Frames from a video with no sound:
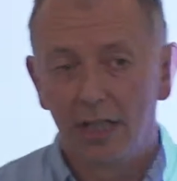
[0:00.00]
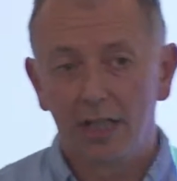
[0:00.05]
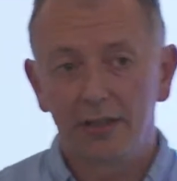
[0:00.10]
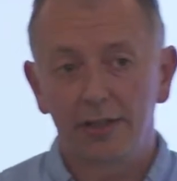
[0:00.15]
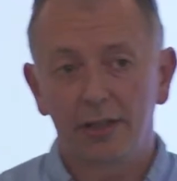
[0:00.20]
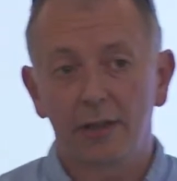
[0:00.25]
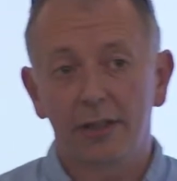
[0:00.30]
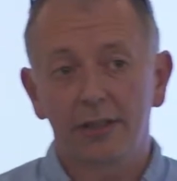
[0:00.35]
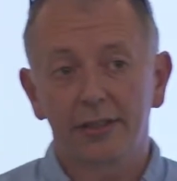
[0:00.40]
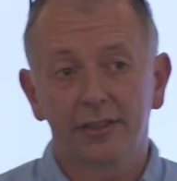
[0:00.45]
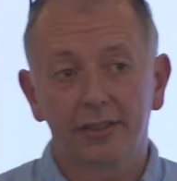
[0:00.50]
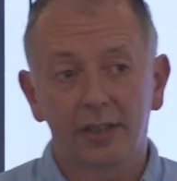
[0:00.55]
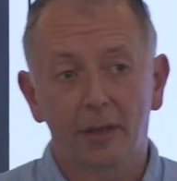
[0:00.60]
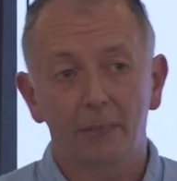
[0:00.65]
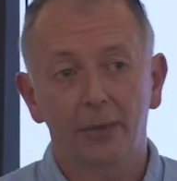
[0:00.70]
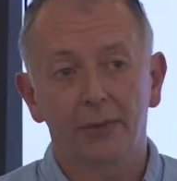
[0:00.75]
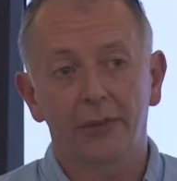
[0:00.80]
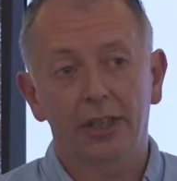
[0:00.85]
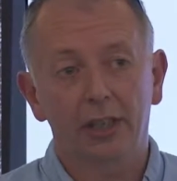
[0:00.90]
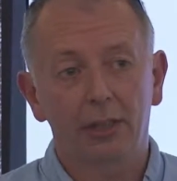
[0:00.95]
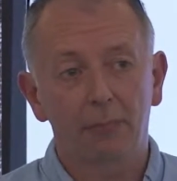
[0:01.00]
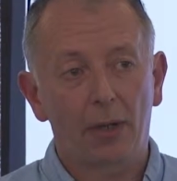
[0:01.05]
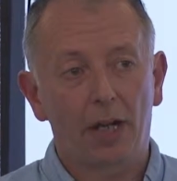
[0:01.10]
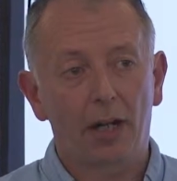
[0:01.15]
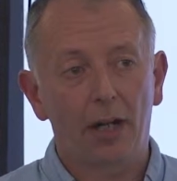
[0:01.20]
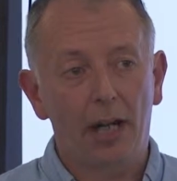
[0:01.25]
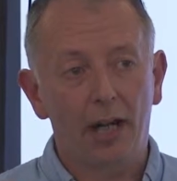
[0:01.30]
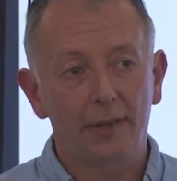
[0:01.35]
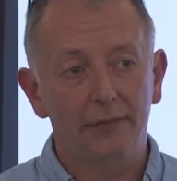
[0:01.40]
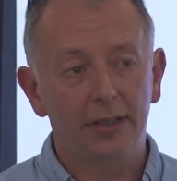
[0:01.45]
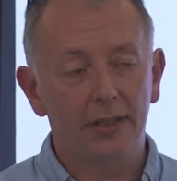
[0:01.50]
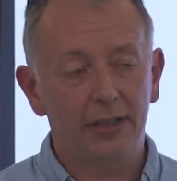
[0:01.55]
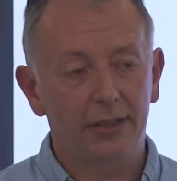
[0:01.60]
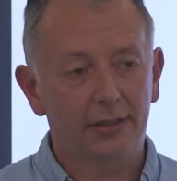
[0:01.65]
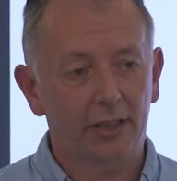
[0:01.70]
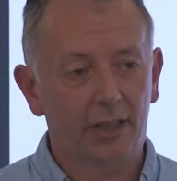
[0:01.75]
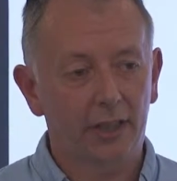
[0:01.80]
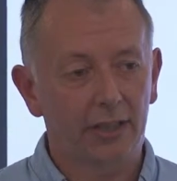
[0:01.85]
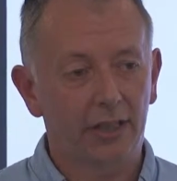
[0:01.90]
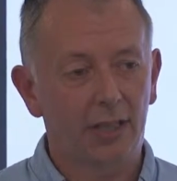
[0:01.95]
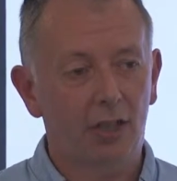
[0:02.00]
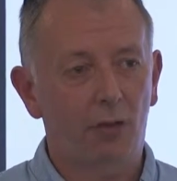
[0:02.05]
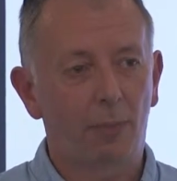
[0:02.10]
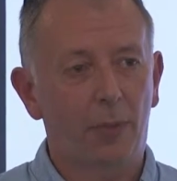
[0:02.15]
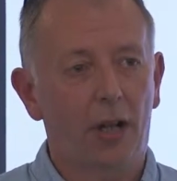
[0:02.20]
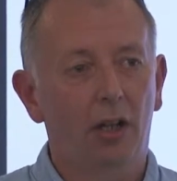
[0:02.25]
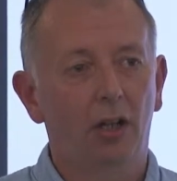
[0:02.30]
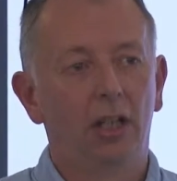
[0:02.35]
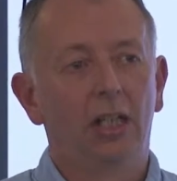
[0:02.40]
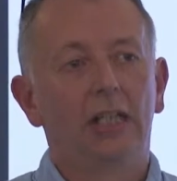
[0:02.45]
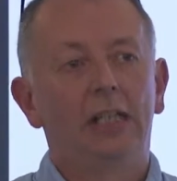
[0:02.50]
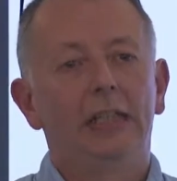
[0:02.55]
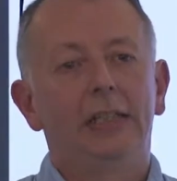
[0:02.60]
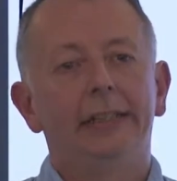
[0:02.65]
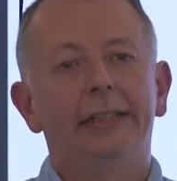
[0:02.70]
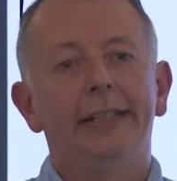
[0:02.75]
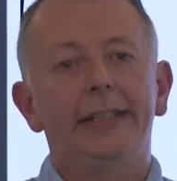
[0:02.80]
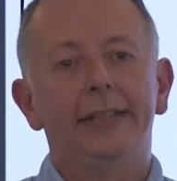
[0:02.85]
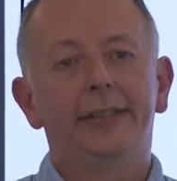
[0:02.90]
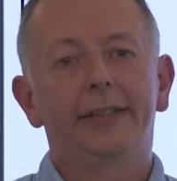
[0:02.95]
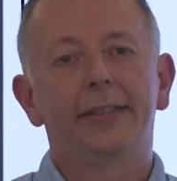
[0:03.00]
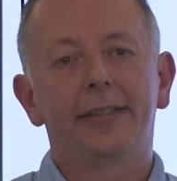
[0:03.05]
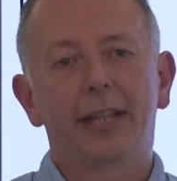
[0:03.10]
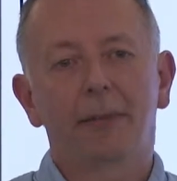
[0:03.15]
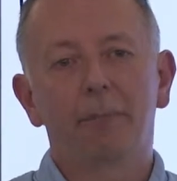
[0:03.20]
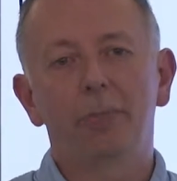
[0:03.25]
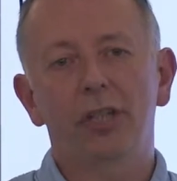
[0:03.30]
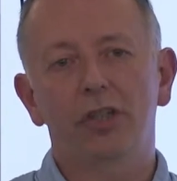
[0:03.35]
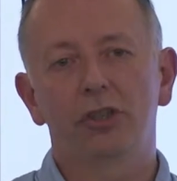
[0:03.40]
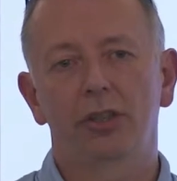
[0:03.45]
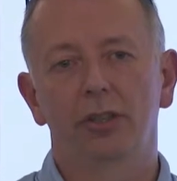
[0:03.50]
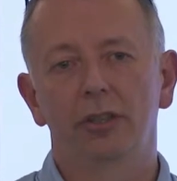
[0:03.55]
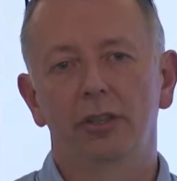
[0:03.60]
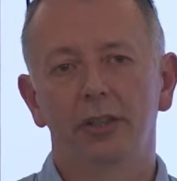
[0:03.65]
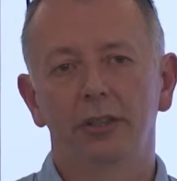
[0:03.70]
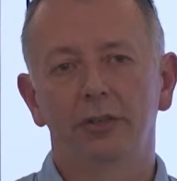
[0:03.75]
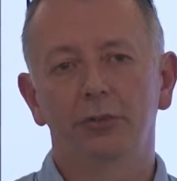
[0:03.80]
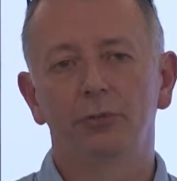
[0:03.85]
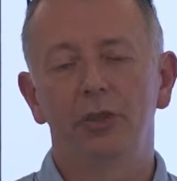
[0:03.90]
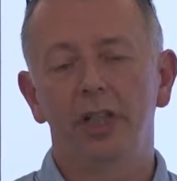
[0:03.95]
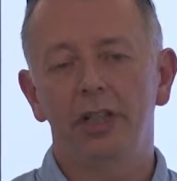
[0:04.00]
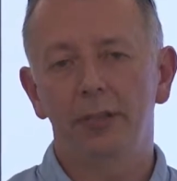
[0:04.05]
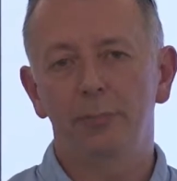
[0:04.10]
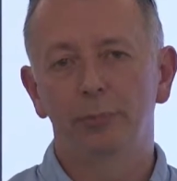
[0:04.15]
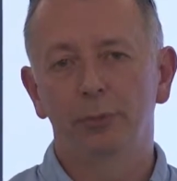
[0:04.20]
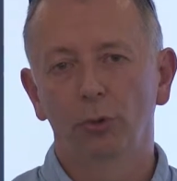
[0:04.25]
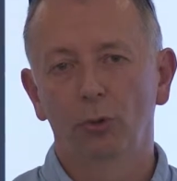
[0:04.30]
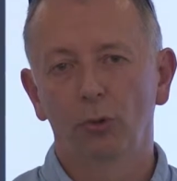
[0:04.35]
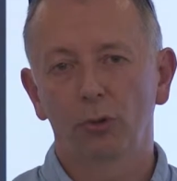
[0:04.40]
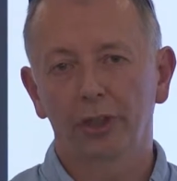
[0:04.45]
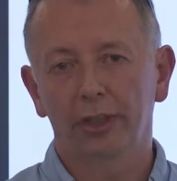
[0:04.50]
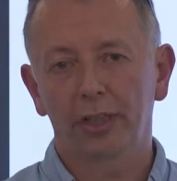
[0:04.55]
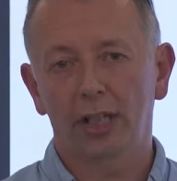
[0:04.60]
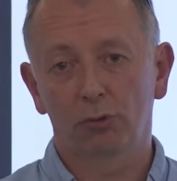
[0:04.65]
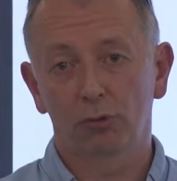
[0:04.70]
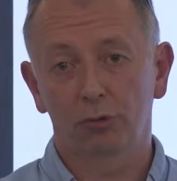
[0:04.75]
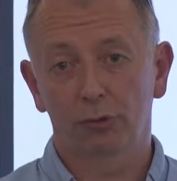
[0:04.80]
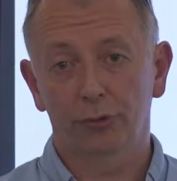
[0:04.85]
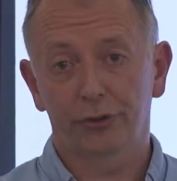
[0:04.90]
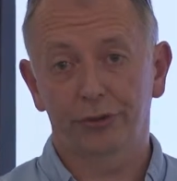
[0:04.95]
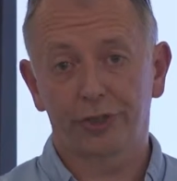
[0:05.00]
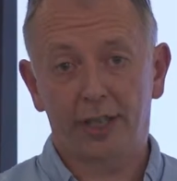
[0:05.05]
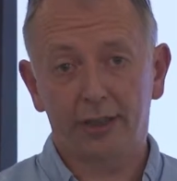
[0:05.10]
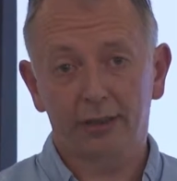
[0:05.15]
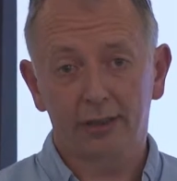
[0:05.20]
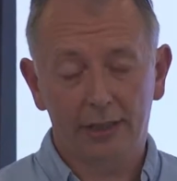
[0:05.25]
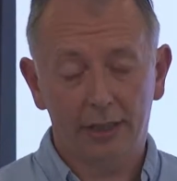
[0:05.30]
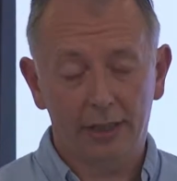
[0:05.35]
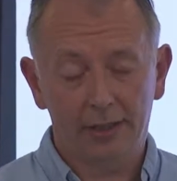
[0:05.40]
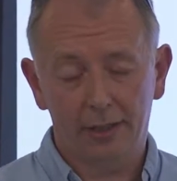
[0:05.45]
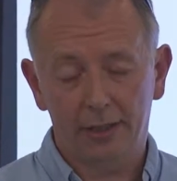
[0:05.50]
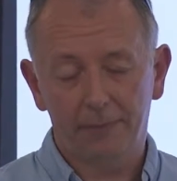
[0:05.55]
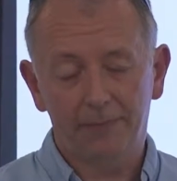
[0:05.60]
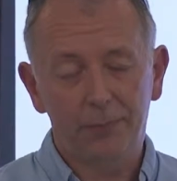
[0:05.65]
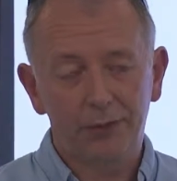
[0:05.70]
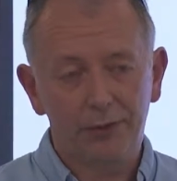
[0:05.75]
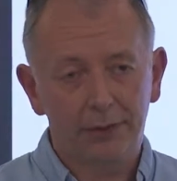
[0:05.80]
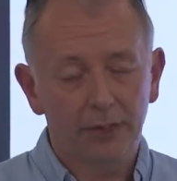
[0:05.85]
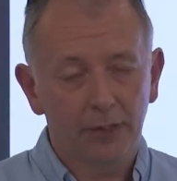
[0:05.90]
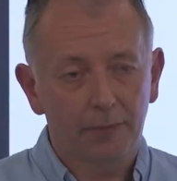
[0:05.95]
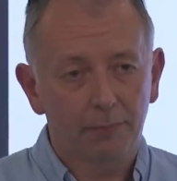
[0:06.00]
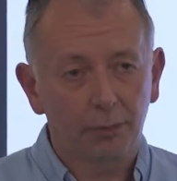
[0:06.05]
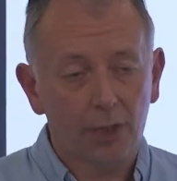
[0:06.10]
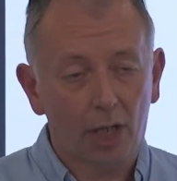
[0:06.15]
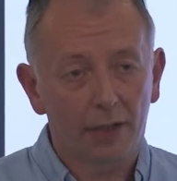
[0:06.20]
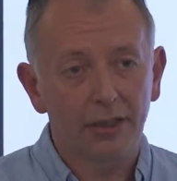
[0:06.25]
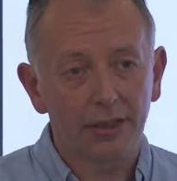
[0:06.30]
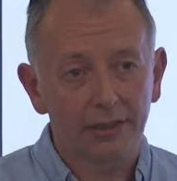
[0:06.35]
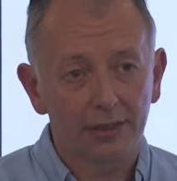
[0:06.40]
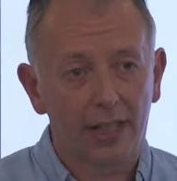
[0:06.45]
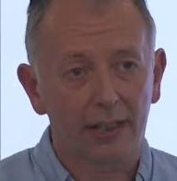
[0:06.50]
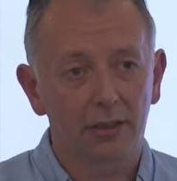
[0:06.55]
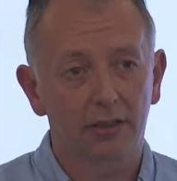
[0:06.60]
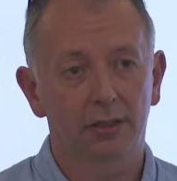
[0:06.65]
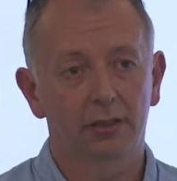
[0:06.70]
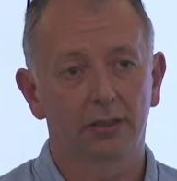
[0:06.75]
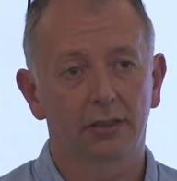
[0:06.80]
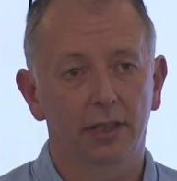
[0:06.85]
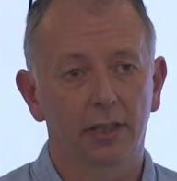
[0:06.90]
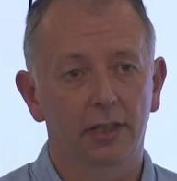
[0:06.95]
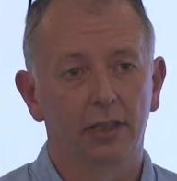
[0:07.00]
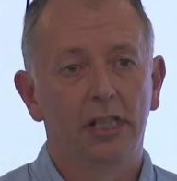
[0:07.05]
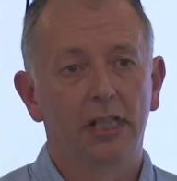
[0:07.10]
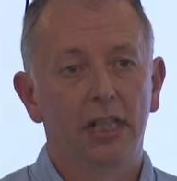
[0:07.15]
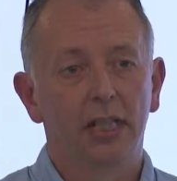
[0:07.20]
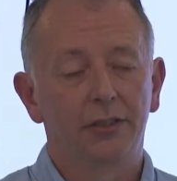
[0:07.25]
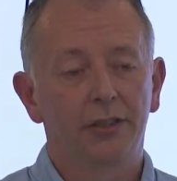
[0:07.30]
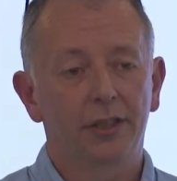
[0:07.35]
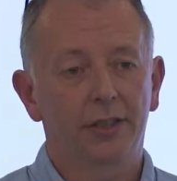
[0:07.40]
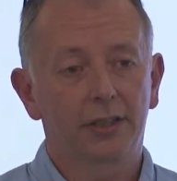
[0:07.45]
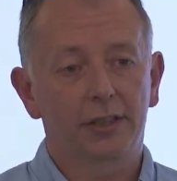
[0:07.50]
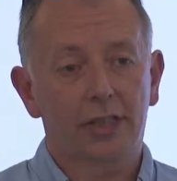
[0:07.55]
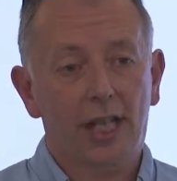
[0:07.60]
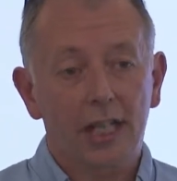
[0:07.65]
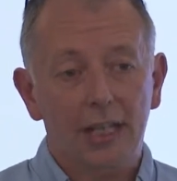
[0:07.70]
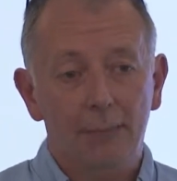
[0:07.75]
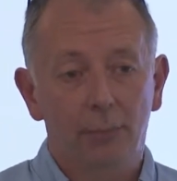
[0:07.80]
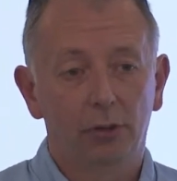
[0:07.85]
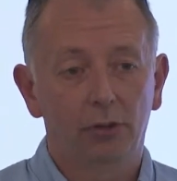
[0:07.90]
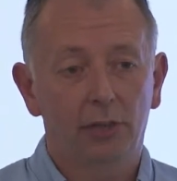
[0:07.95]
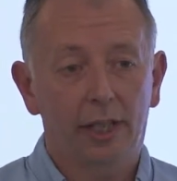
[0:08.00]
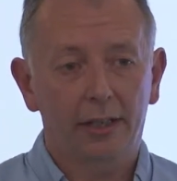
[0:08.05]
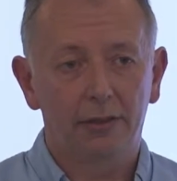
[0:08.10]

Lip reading: So there's something about having this idea about Leeds' ambition that's really brought the cultural sector, the private sector to the table,